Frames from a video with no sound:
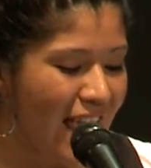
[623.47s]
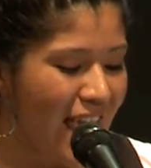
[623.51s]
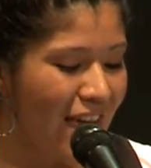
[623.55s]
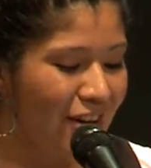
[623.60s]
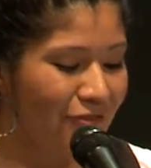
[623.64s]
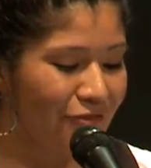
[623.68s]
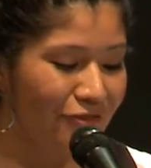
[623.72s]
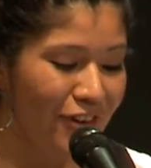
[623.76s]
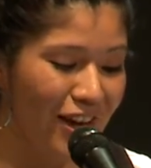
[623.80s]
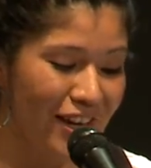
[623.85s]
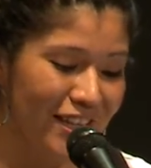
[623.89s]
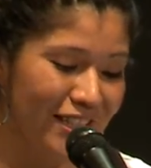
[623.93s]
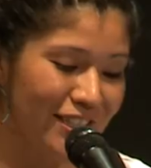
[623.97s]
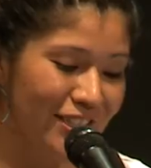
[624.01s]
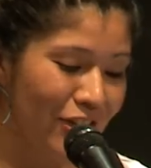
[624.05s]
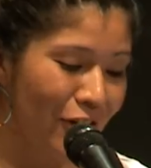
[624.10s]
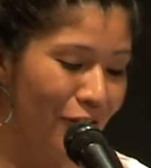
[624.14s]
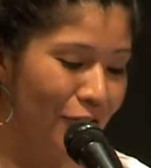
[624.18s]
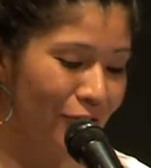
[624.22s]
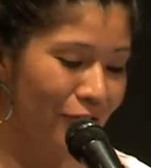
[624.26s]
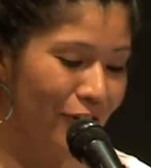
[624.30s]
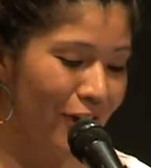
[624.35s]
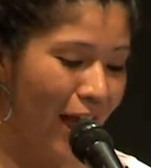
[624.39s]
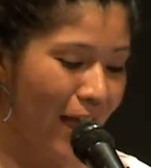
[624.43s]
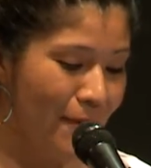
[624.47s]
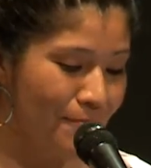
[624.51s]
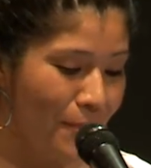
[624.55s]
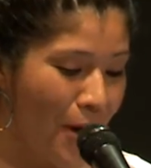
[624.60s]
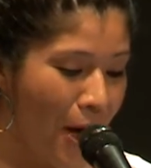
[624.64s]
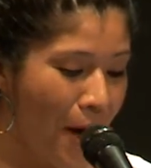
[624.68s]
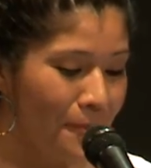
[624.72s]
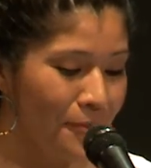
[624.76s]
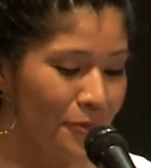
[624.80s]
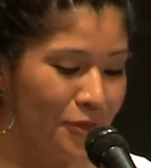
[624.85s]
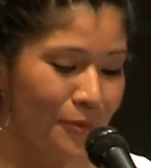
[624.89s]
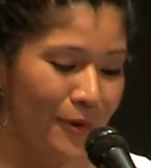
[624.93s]
And when it's over, I'm
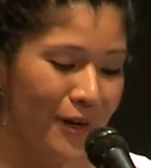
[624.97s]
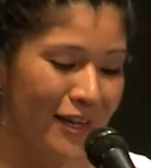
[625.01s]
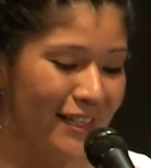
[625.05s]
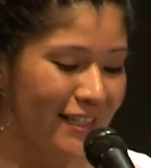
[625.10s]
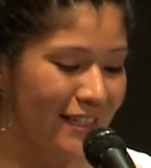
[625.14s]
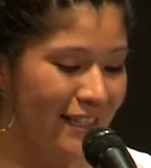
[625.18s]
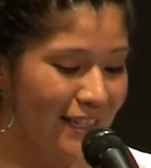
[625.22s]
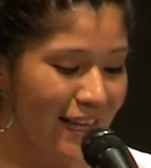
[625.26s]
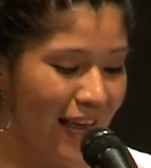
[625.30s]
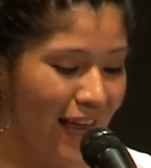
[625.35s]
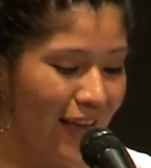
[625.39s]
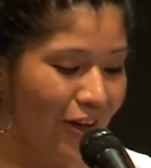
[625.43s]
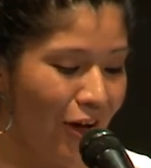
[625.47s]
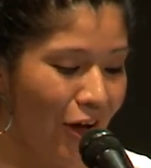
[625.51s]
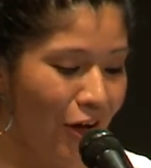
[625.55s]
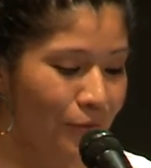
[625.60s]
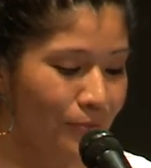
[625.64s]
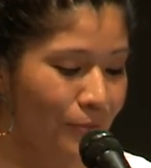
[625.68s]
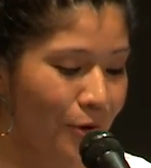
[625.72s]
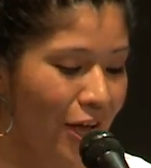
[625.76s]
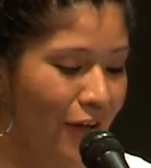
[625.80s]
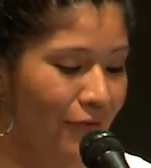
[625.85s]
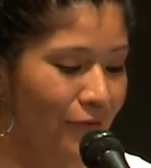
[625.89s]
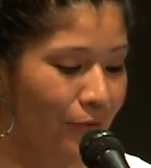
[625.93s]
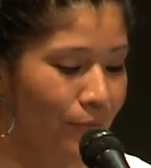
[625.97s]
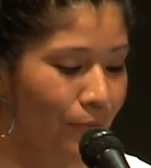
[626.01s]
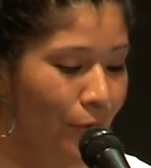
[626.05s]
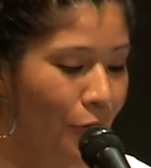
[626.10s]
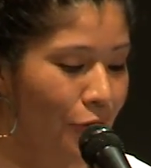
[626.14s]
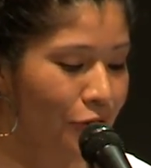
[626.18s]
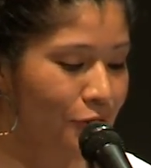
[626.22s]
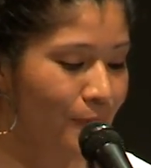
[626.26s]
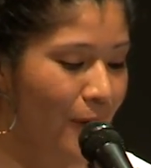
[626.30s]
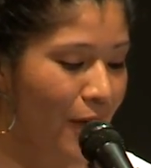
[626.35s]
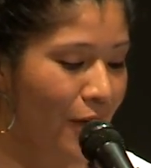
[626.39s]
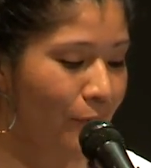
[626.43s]
pumped, ready to take on whatever
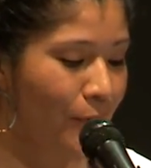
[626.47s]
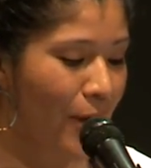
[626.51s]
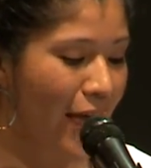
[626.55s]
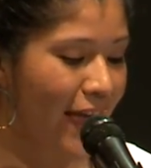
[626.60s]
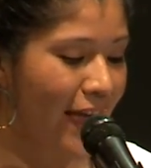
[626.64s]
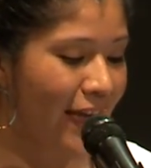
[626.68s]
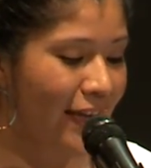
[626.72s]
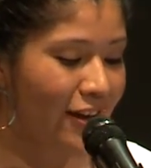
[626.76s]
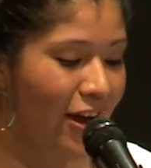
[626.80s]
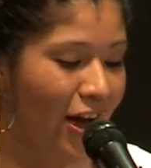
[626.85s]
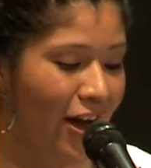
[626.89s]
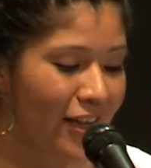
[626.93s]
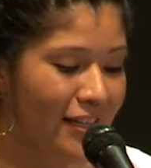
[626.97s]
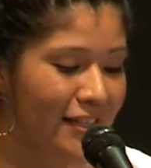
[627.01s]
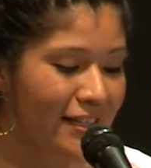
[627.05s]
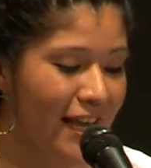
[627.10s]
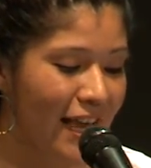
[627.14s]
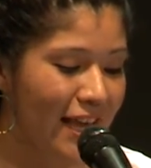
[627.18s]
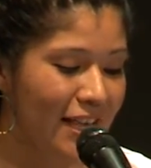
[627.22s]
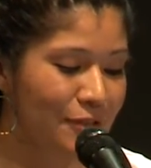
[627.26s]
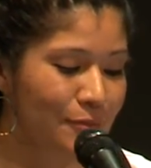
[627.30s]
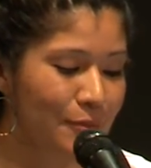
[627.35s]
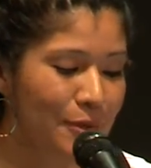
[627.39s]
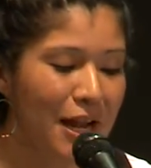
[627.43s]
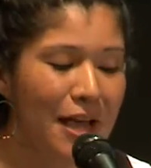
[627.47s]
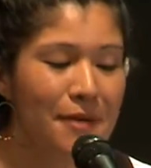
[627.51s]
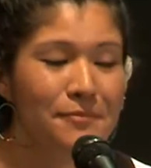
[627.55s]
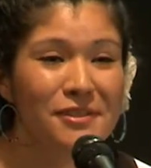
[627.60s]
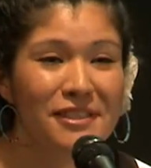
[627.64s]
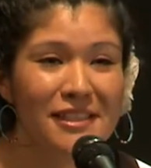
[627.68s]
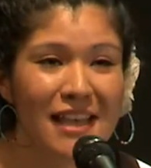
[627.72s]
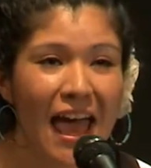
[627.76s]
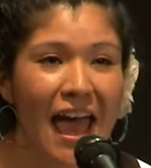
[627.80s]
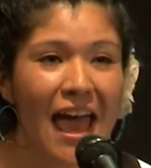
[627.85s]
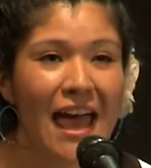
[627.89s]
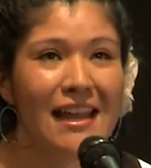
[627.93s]
rolls my way. And on days when I'm
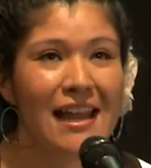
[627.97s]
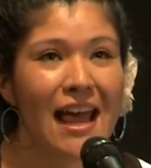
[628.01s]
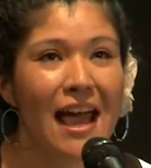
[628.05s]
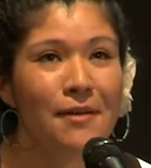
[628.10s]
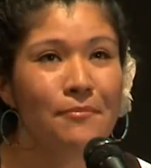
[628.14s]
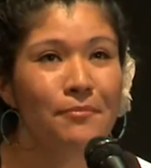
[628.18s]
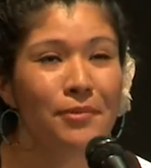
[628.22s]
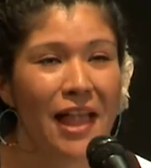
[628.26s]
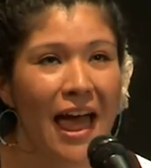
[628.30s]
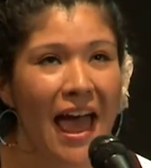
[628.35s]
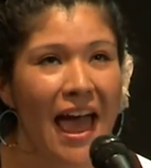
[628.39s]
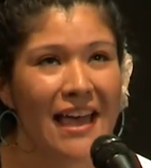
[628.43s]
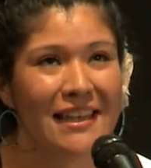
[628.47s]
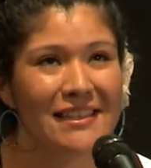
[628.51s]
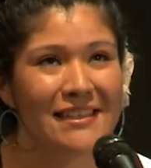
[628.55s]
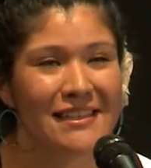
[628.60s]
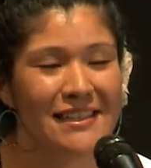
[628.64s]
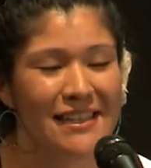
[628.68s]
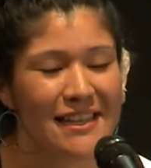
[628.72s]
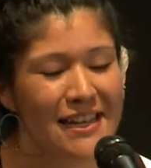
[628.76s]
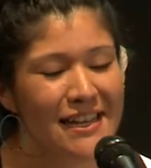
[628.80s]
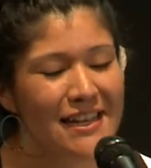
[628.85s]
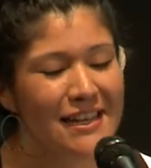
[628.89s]
sad, I blast,